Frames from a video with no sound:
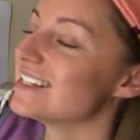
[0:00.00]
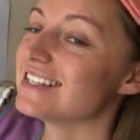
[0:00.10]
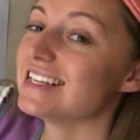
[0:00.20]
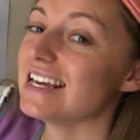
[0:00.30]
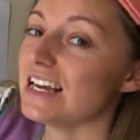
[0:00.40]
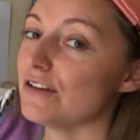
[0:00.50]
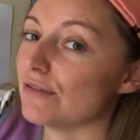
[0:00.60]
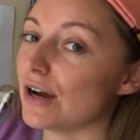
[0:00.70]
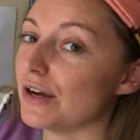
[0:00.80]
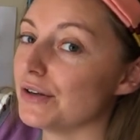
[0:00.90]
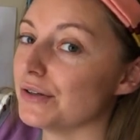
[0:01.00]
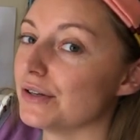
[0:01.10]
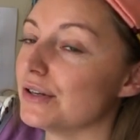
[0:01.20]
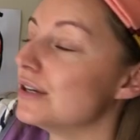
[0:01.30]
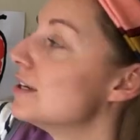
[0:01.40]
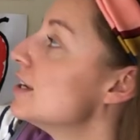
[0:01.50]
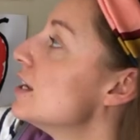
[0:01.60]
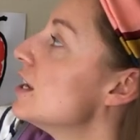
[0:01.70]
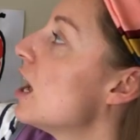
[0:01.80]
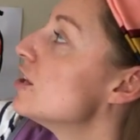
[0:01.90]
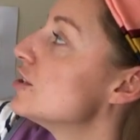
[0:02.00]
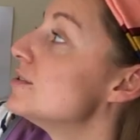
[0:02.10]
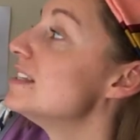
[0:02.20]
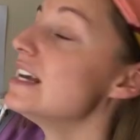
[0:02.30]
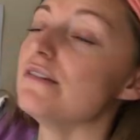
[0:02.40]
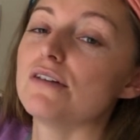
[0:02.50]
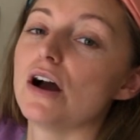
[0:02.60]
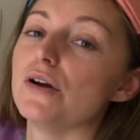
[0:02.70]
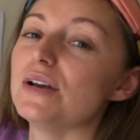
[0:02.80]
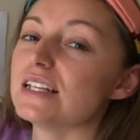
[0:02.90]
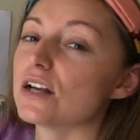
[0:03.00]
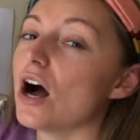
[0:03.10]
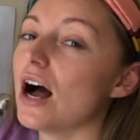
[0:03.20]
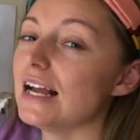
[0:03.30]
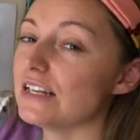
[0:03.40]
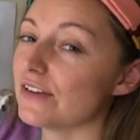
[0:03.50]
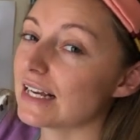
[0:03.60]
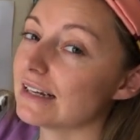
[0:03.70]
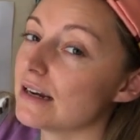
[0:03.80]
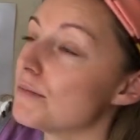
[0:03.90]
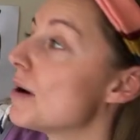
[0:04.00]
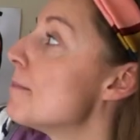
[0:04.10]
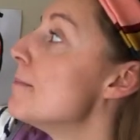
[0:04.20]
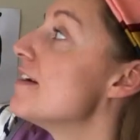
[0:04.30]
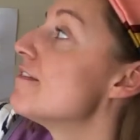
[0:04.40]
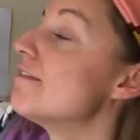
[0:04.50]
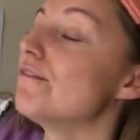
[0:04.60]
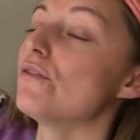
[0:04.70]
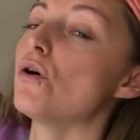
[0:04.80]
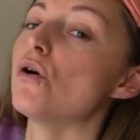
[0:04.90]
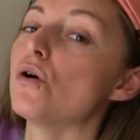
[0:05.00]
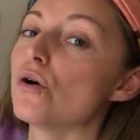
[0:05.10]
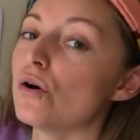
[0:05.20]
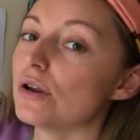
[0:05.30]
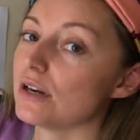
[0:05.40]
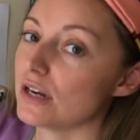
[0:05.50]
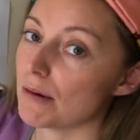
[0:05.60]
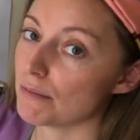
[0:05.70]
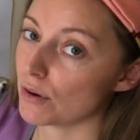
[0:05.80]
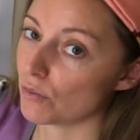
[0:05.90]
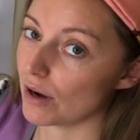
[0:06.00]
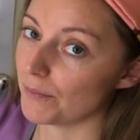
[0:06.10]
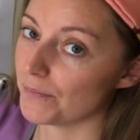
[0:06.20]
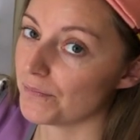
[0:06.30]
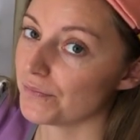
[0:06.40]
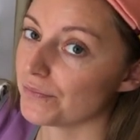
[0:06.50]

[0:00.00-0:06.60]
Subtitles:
zero. So zero is kind of like a number before number one,